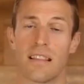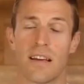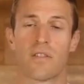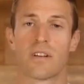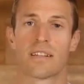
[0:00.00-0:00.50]

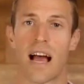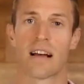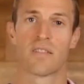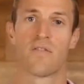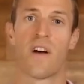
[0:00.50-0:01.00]
liver
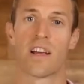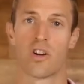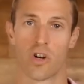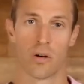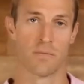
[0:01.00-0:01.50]

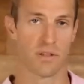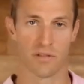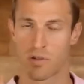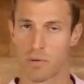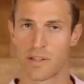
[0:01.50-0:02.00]
detoxifying herbs.
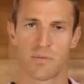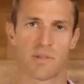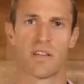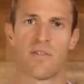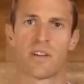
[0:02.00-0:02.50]
There's three
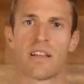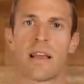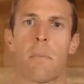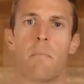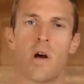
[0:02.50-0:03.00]

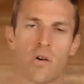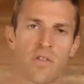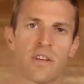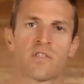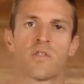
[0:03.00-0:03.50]
specifically, milk
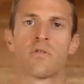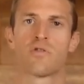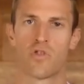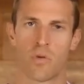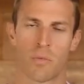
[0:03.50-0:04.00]
thistle,
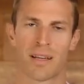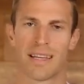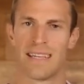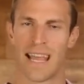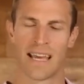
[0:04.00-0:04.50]
turmeric,
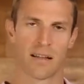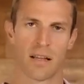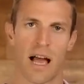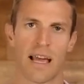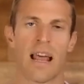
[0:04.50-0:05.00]
and
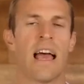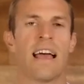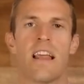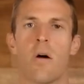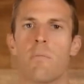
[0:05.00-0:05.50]
dandelion.
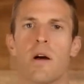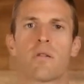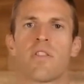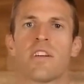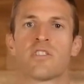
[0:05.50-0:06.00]
Now,
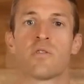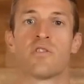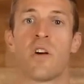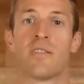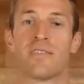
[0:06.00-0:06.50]
milk thistle
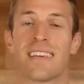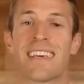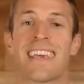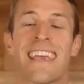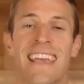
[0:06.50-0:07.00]
is known as the
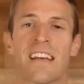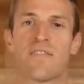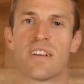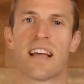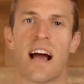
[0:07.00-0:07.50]
king
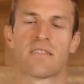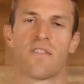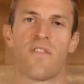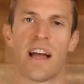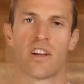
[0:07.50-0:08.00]
of
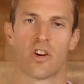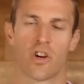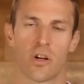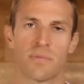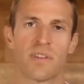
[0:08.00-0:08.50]
detoxifying
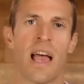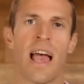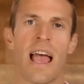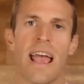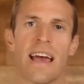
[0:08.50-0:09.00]
herbs
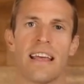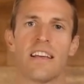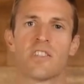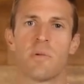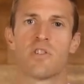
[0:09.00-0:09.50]
and
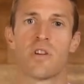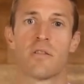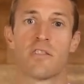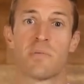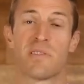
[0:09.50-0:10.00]
it's been
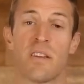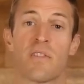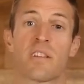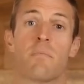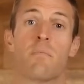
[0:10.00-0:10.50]
shown to
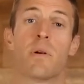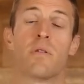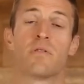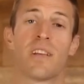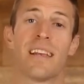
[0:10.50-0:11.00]
specifically
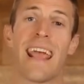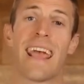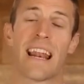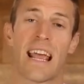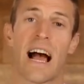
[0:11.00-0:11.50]
boost an
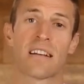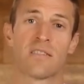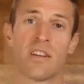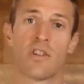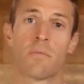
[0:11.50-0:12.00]

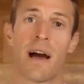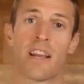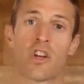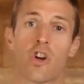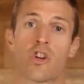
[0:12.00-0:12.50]
antioxidant in your
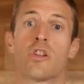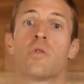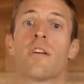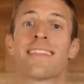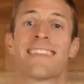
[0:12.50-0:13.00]
body called
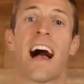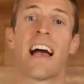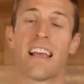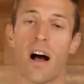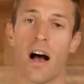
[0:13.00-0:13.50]

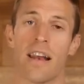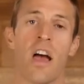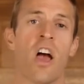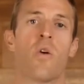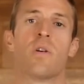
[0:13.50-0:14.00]
glutathione,
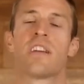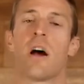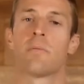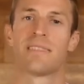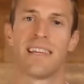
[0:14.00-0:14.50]
which
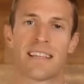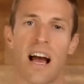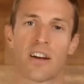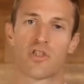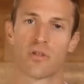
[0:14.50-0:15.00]
helps
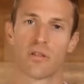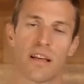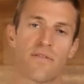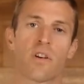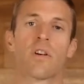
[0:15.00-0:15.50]
detox your
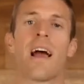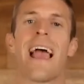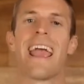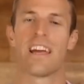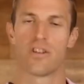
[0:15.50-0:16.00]
liver
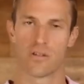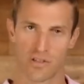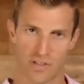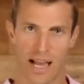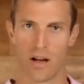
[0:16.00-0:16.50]
and your
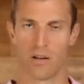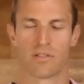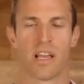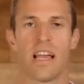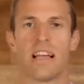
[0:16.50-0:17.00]

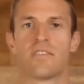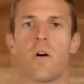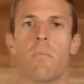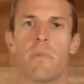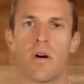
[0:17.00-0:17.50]
cells. And
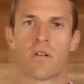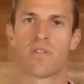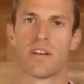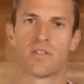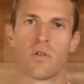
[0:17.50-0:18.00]
so milk
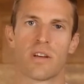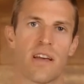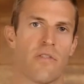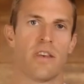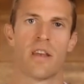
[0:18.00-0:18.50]
thistle,
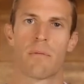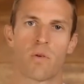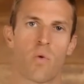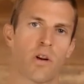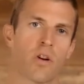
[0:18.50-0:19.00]
again, the
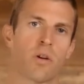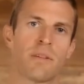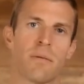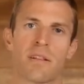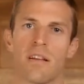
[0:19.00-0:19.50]
number one herb,
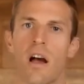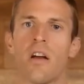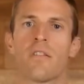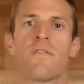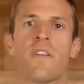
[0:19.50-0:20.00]
typically
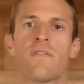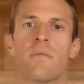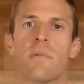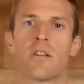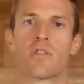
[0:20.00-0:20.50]

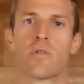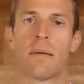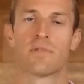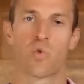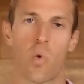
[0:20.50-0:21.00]
150
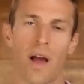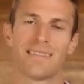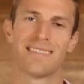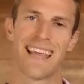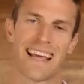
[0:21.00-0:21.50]
milligrams
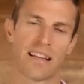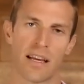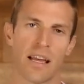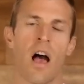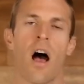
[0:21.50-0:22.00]
twice
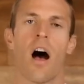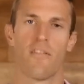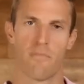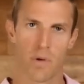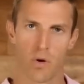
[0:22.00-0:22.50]
daily
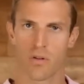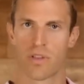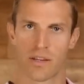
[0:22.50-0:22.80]
of milk